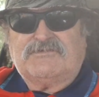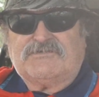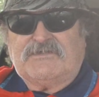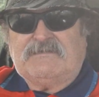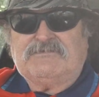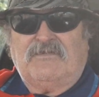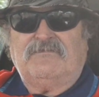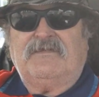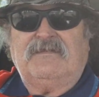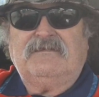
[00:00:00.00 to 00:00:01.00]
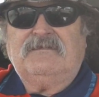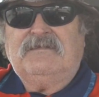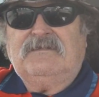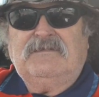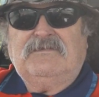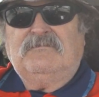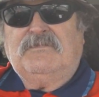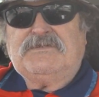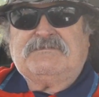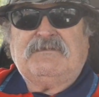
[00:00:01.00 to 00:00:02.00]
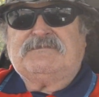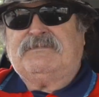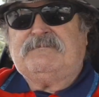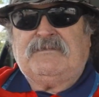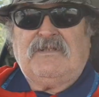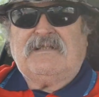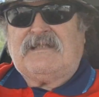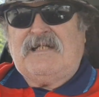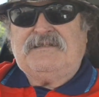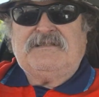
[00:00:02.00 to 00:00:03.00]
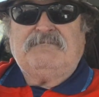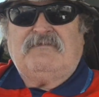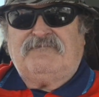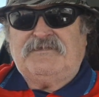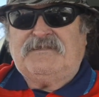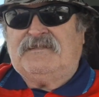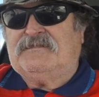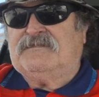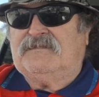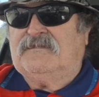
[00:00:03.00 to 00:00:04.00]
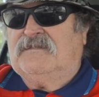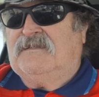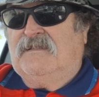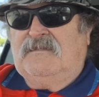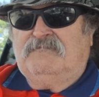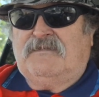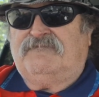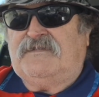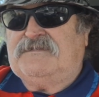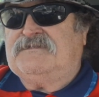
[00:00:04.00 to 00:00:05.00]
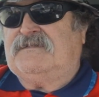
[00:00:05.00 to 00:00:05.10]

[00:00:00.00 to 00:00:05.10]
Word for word: streams on there it's, it's people like Andy, my friend Andy, my friend